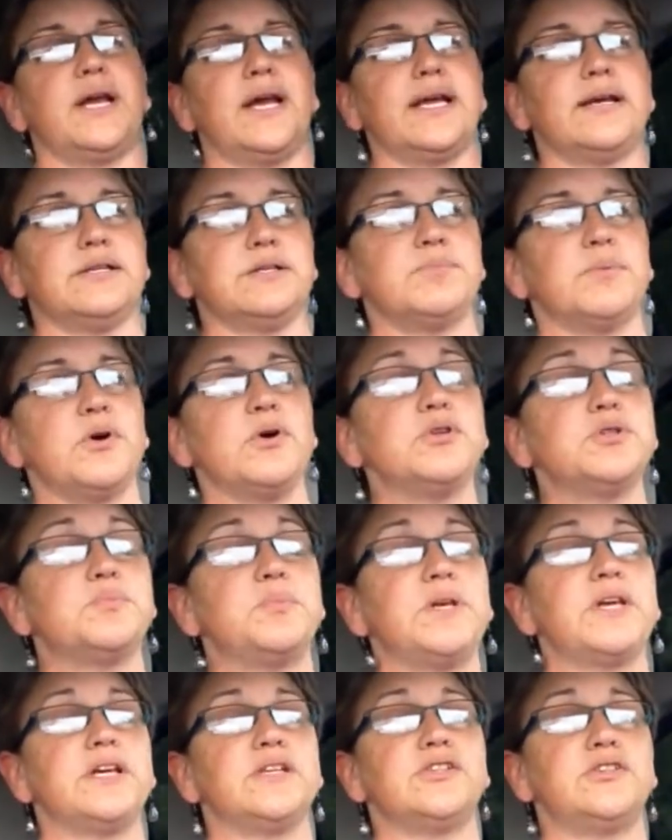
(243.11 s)
I suppose,
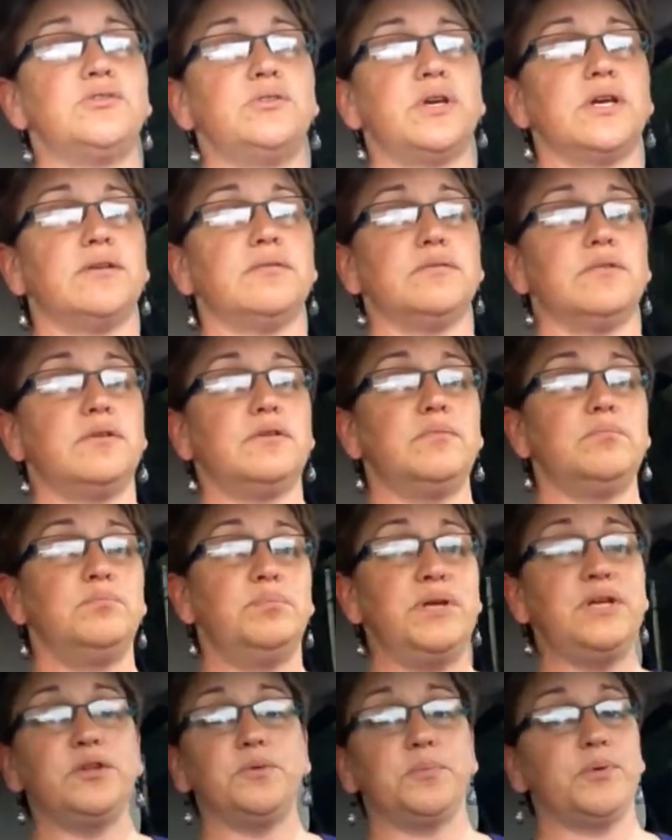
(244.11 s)
because you can
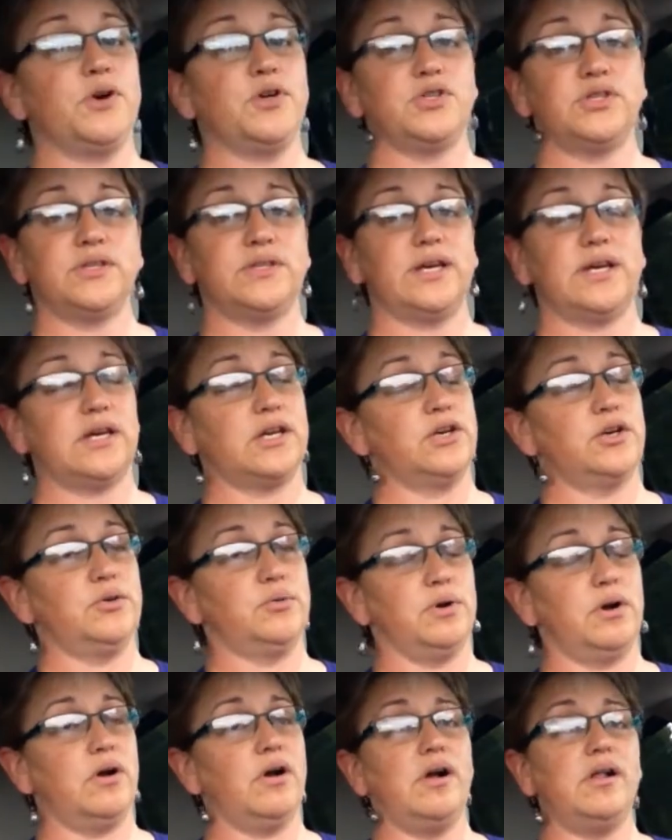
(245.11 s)
be the person that can do
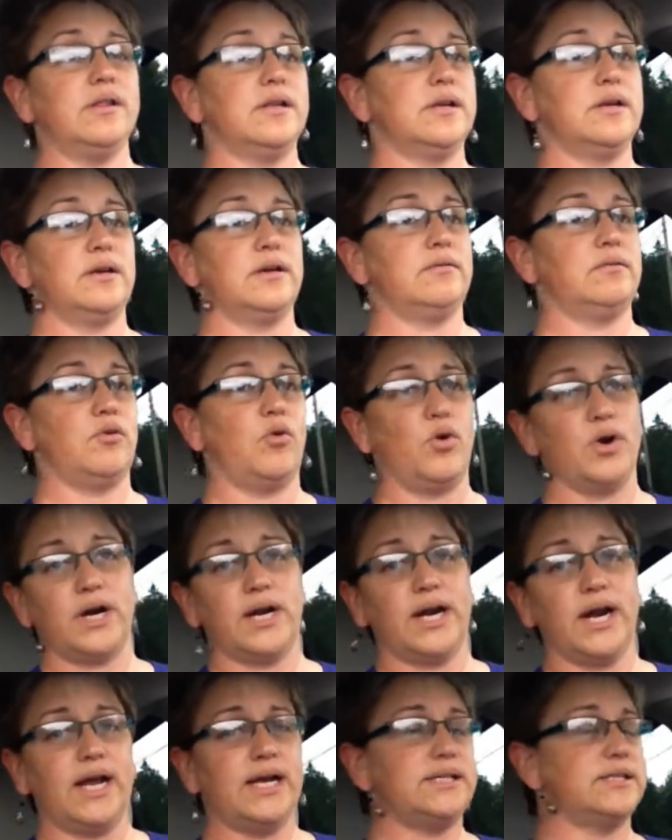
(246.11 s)
it all and
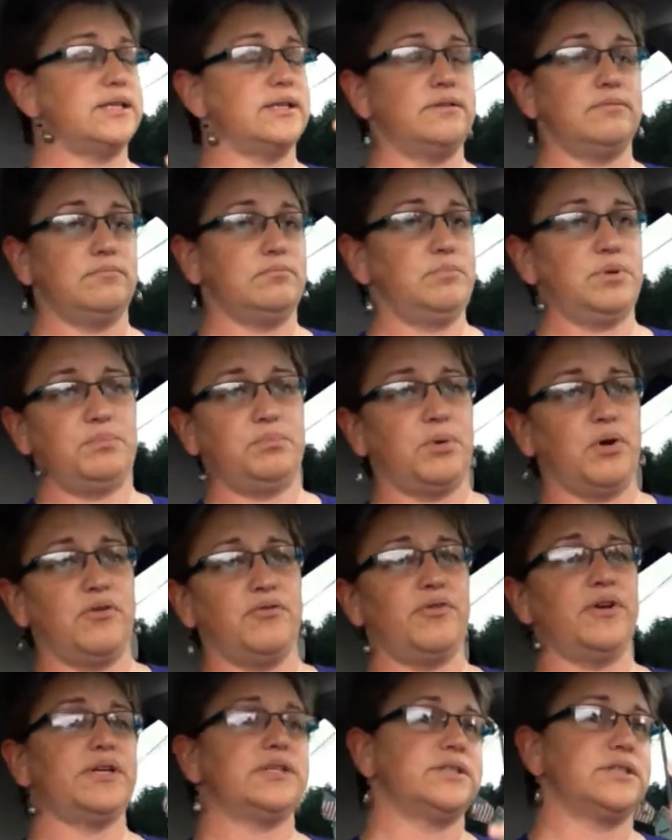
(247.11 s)
organize it and be
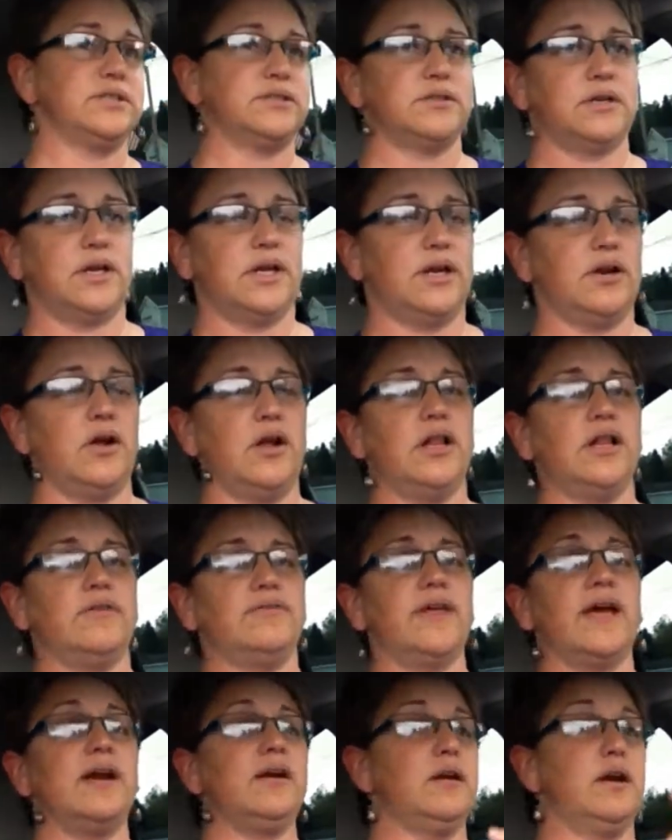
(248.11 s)
perfect and all of
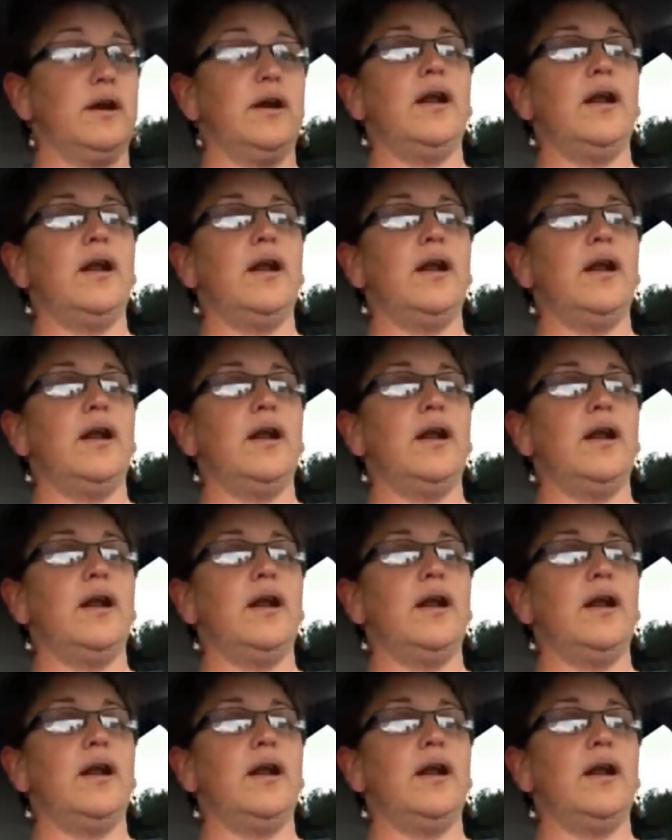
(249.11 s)
that.